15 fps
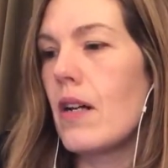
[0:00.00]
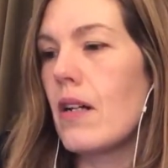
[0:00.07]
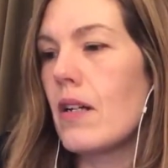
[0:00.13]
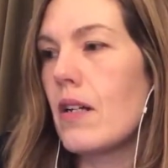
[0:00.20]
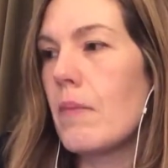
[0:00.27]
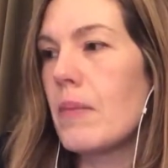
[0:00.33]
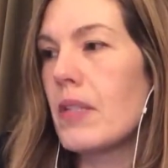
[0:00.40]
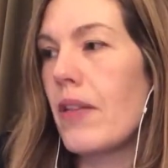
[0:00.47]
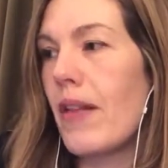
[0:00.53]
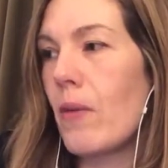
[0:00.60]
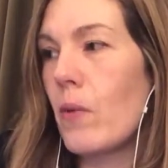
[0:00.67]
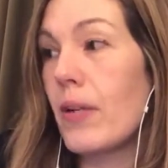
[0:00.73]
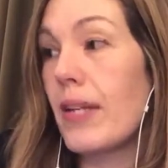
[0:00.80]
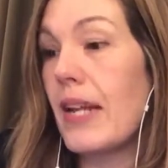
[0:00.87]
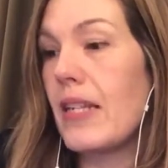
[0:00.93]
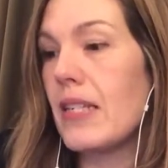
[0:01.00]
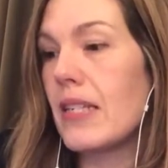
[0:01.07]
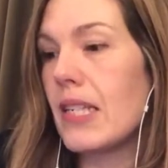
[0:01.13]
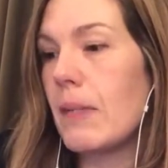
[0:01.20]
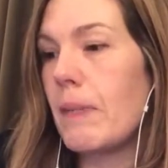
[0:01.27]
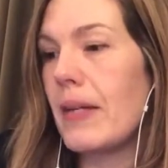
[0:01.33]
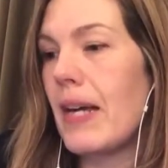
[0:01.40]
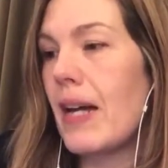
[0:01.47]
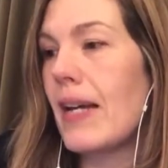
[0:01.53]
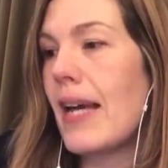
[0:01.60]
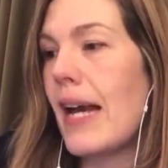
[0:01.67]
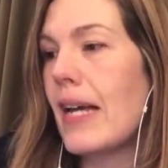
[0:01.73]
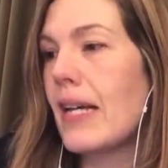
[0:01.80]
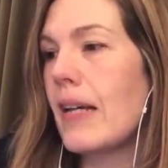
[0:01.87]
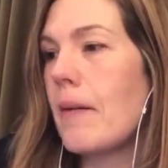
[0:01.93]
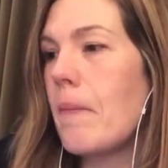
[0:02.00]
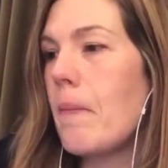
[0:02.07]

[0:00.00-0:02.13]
So that would need a DPIA.